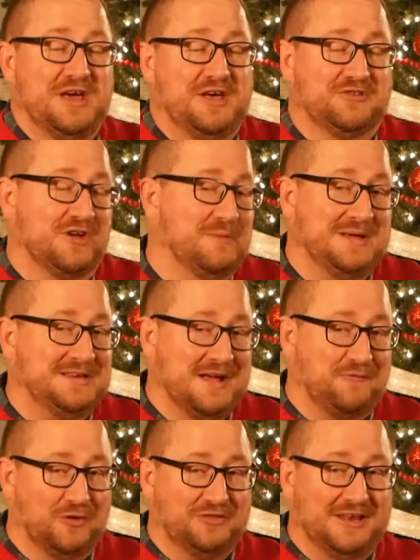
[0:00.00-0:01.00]
is going to be
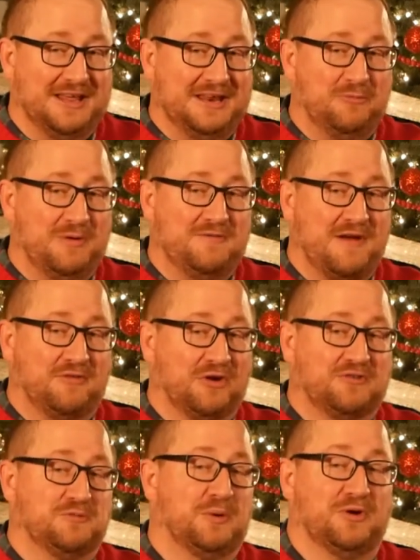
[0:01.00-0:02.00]
different than any we've ever
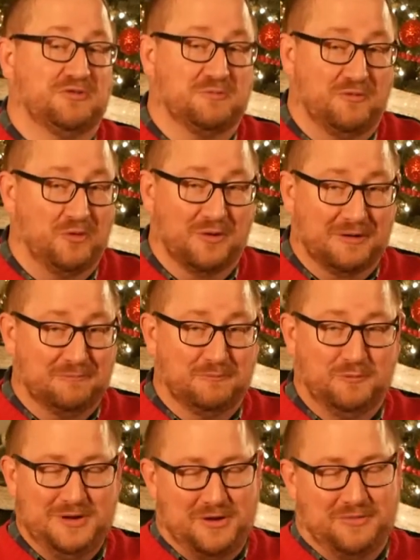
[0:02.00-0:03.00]
experienced before.
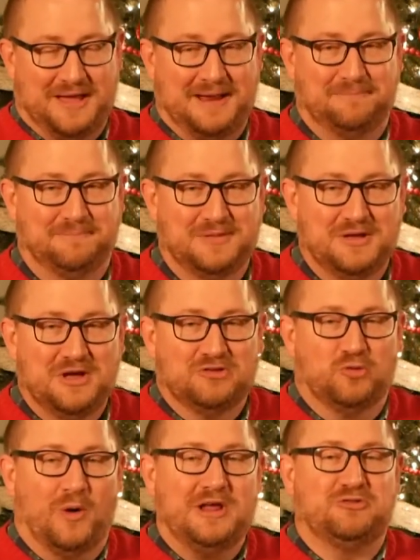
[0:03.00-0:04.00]
We know that.
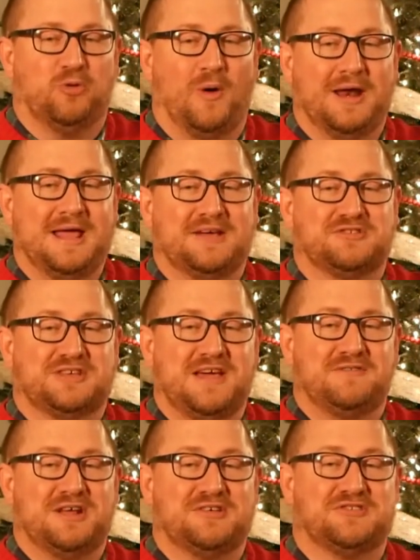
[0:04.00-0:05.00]
2020 has
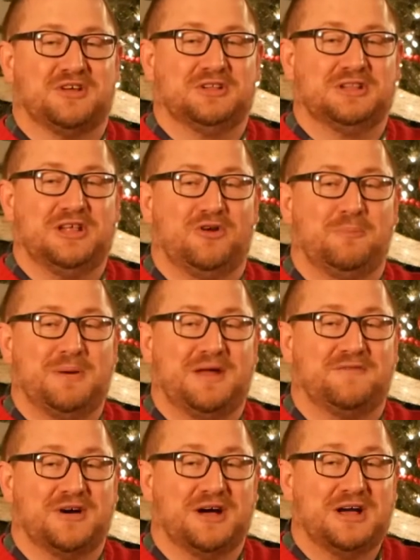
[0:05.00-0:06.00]
given us a little bit
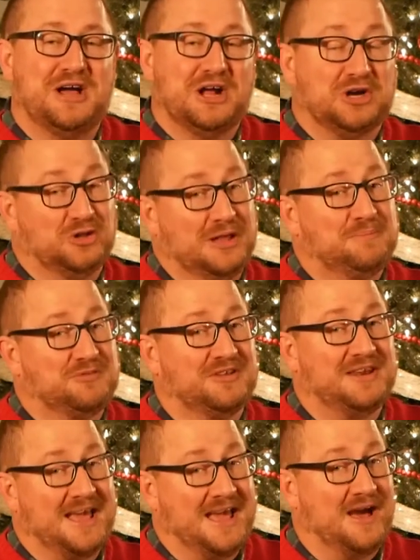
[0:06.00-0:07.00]
of a glimpse
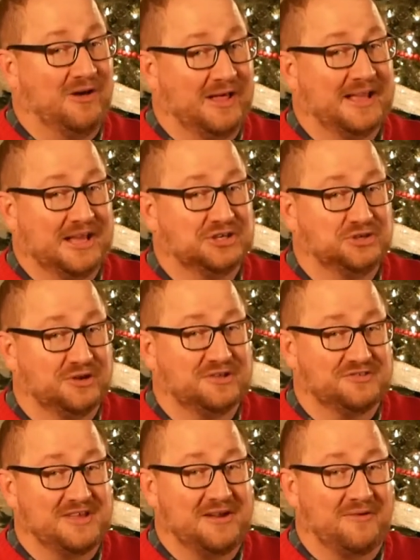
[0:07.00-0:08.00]
into hell, I guess you
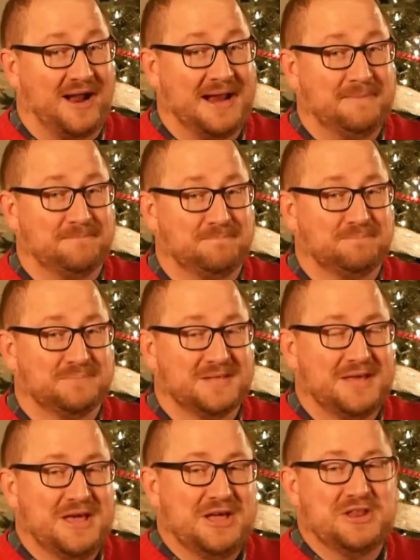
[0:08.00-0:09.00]
could say, right?
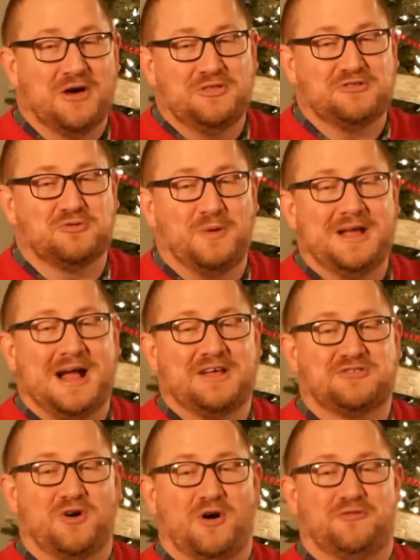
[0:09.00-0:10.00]
You know, this week I
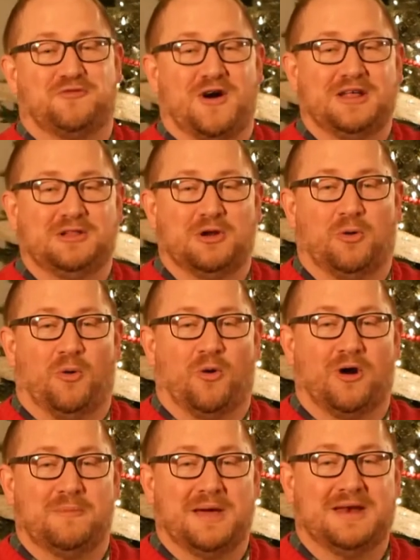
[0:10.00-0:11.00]
saw a funny little
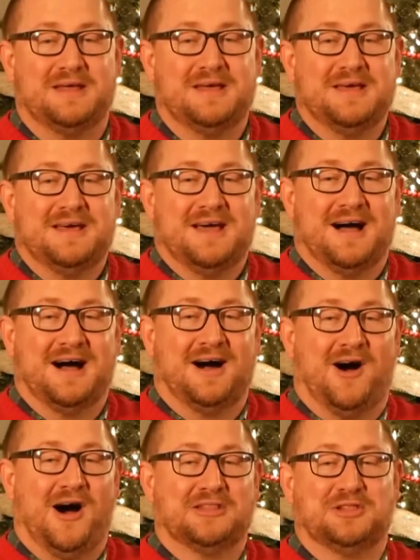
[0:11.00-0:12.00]
ornament uh,
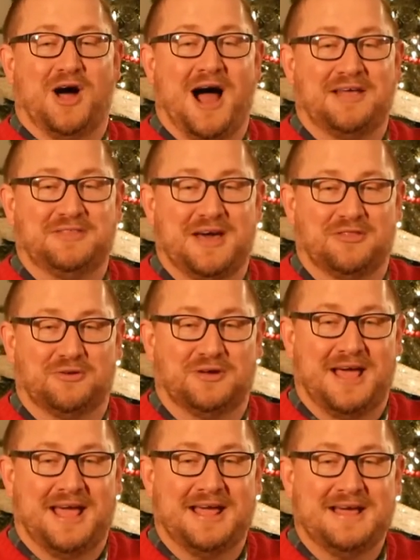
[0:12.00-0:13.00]
online the other
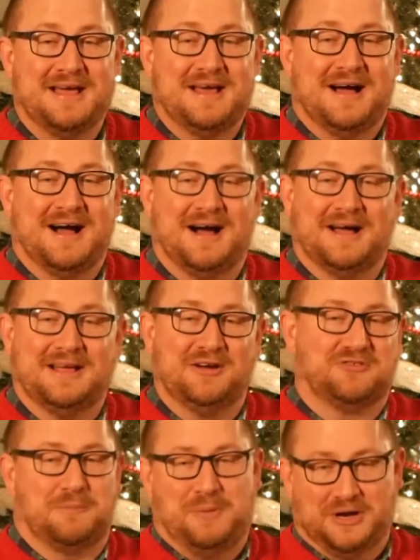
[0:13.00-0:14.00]
day. Uh,
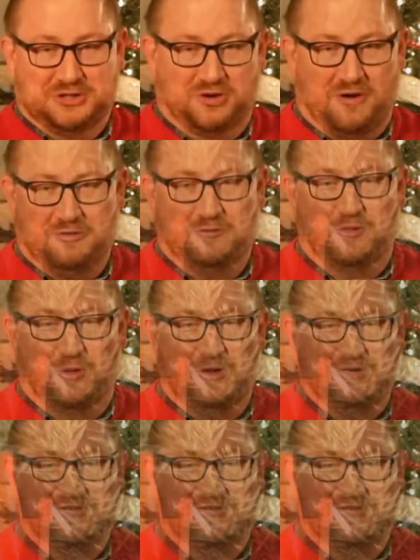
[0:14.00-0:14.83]
here's a picture of it for you to